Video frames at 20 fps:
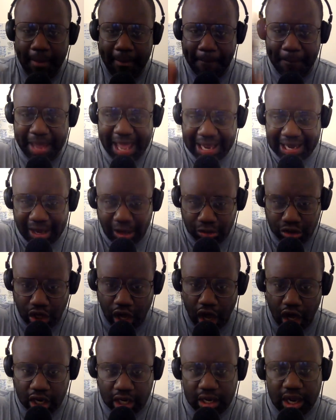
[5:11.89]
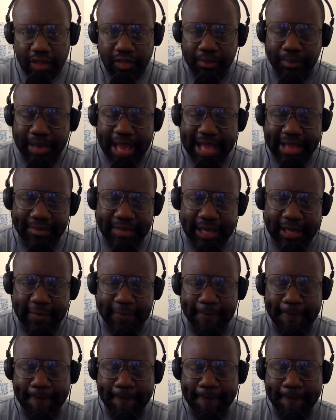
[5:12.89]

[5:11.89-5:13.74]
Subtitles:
pillow talking other black men,